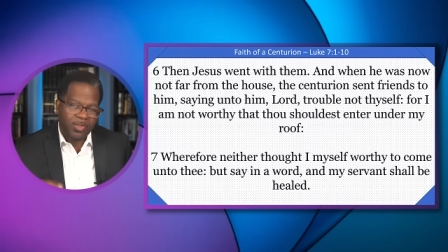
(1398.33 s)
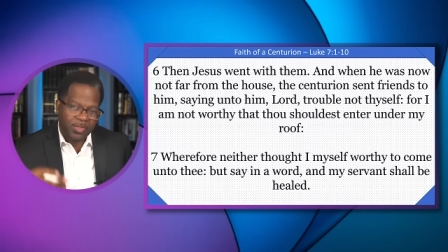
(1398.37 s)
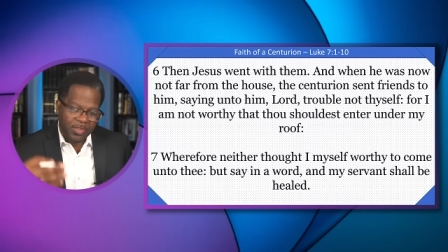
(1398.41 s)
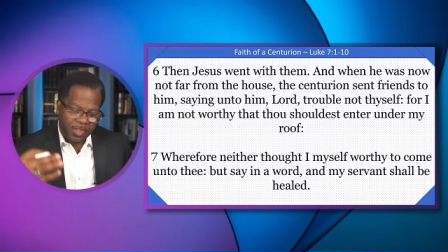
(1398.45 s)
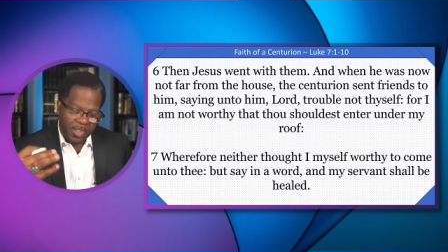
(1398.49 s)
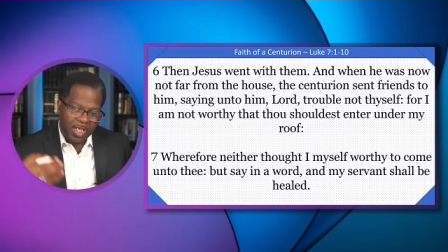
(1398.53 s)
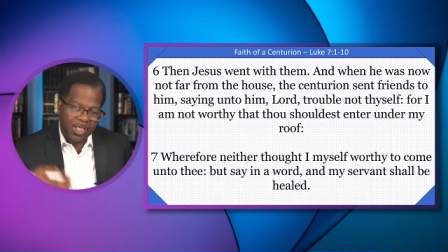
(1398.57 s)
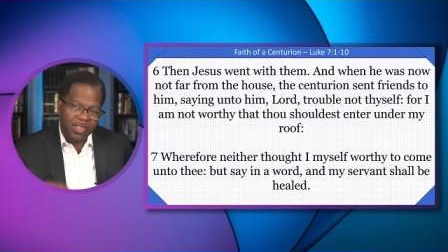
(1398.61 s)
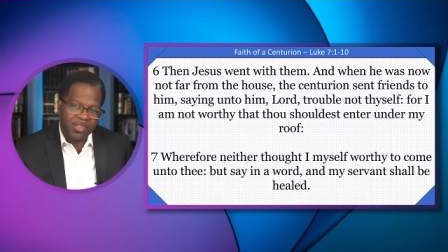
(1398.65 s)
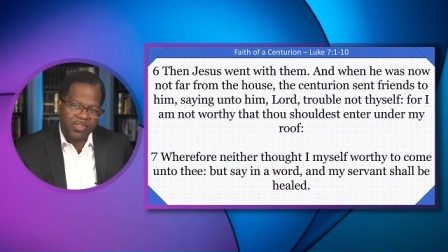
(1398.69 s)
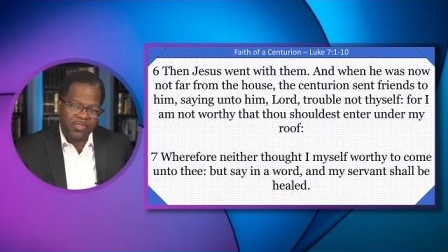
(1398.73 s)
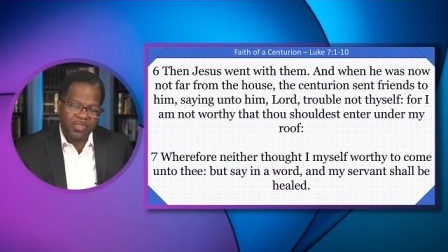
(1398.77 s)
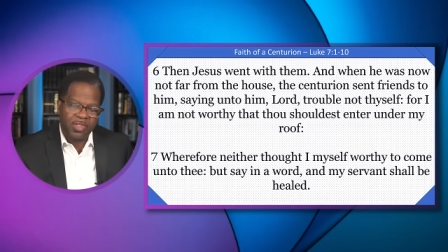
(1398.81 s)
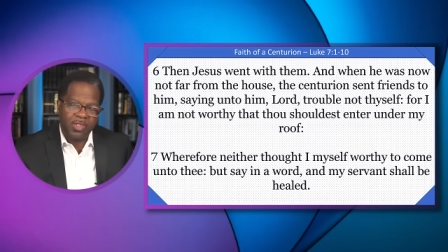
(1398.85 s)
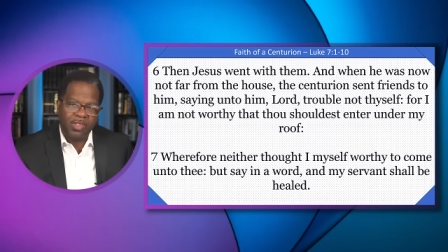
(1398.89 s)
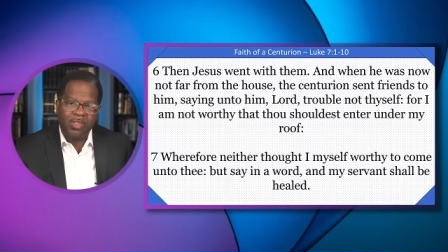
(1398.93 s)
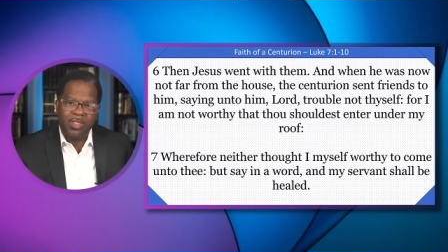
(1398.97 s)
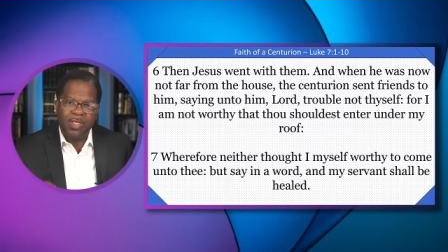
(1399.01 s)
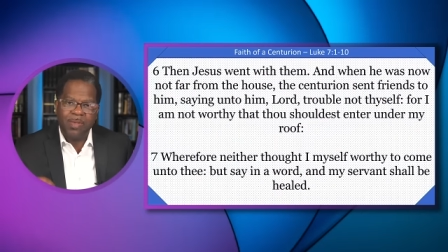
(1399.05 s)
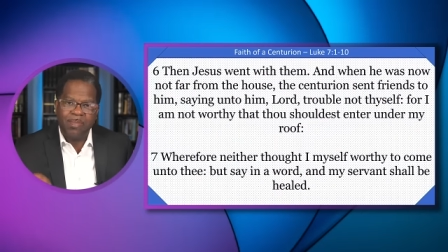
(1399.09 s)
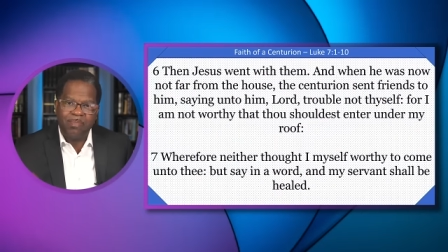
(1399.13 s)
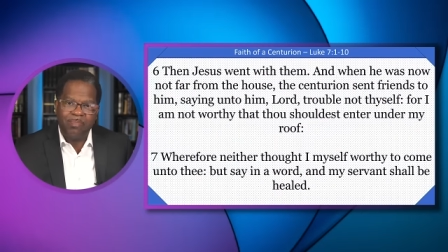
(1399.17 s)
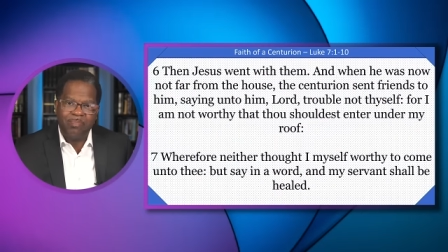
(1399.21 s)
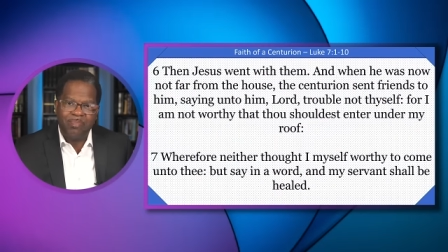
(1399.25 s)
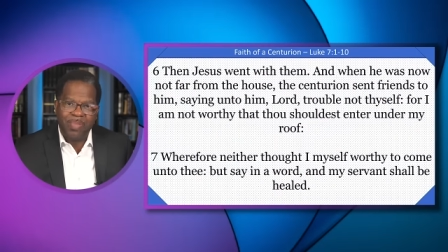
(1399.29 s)
was
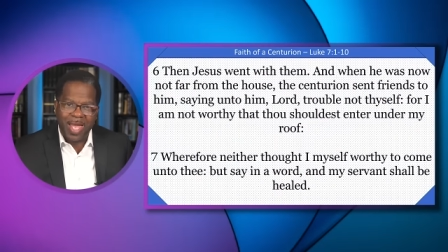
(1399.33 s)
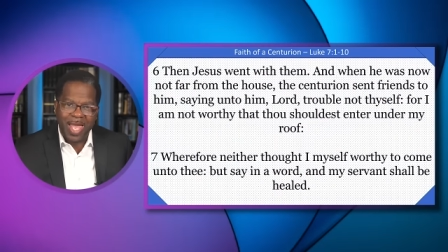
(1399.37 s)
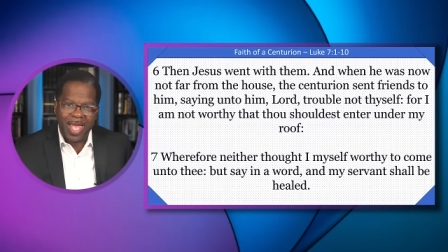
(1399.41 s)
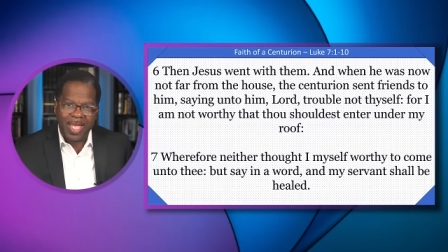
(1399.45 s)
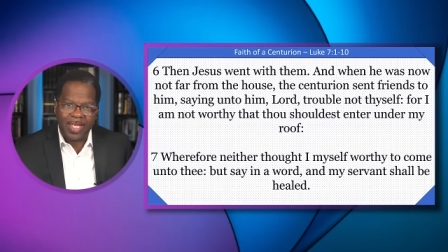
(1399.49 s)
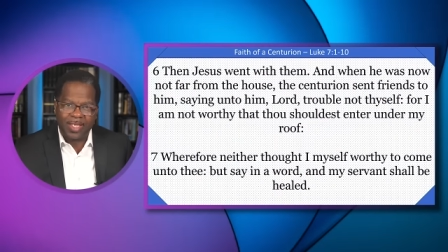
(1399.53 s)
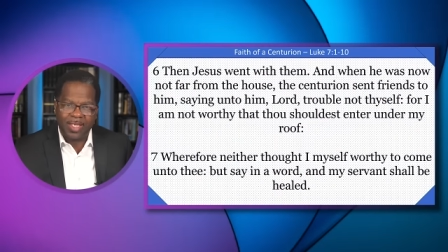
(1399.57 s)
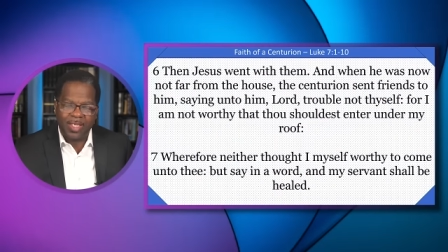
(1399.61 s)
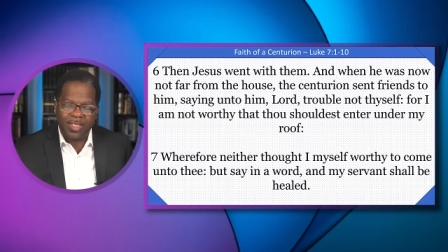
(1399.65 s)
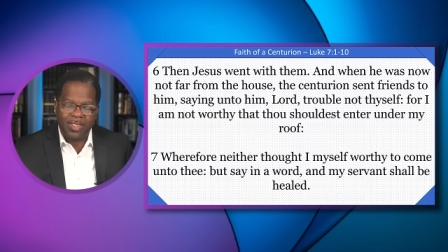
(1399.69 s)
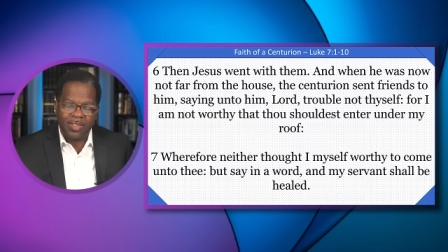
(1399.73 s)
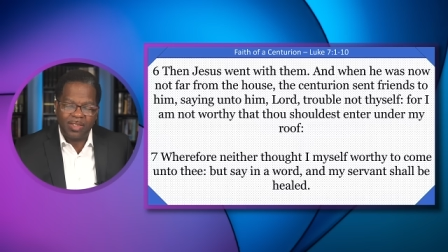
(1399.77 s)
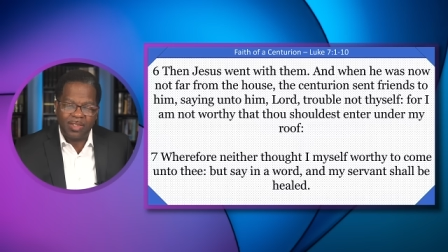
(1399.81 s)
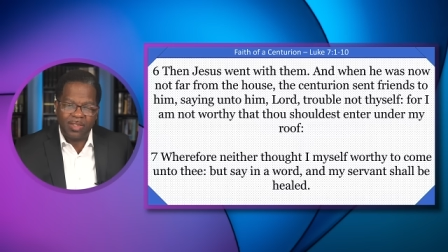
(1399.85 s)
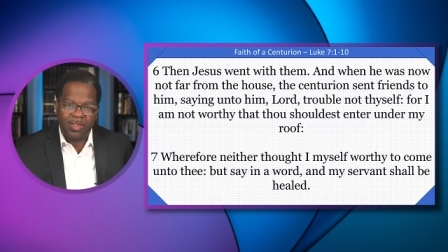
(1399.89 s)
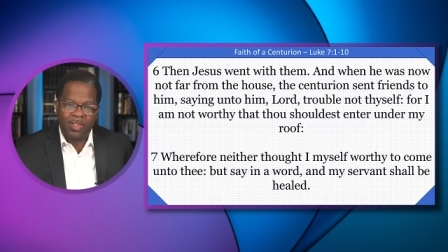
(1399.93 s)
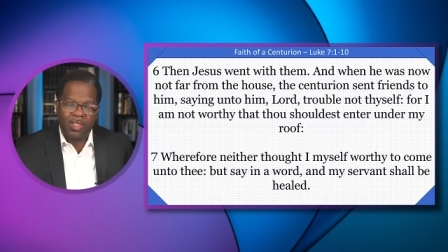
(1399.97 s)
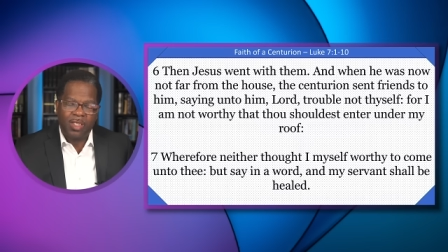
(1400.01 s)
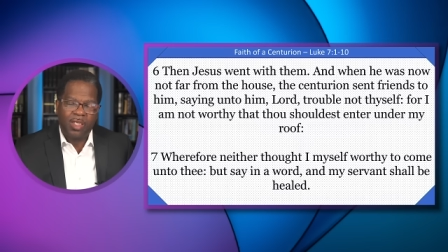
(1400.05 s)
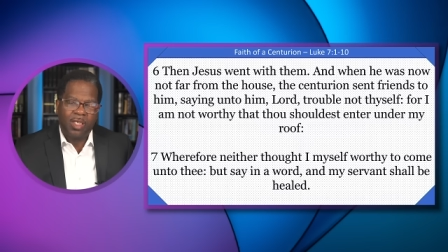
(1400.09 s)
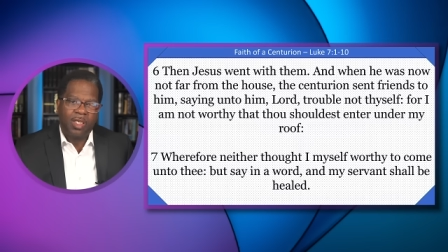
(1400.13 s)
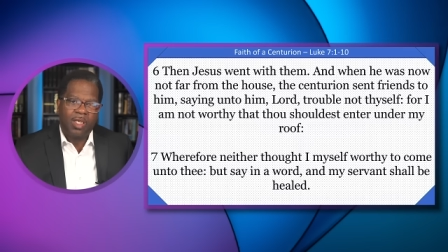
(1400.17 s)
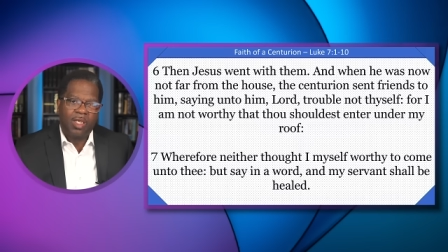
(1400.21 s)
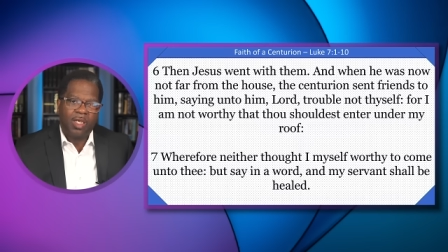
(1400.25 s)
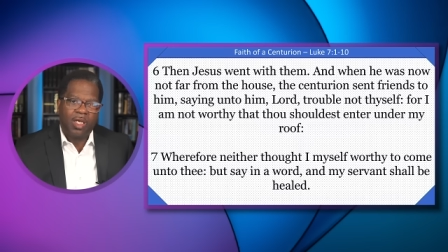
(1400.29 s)
instantly
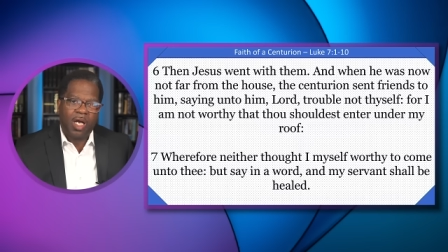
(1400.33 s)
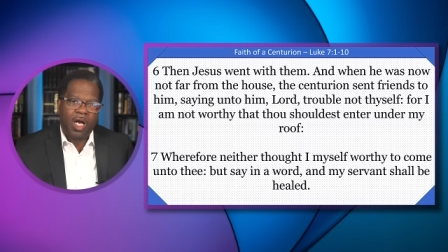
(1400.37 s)
begging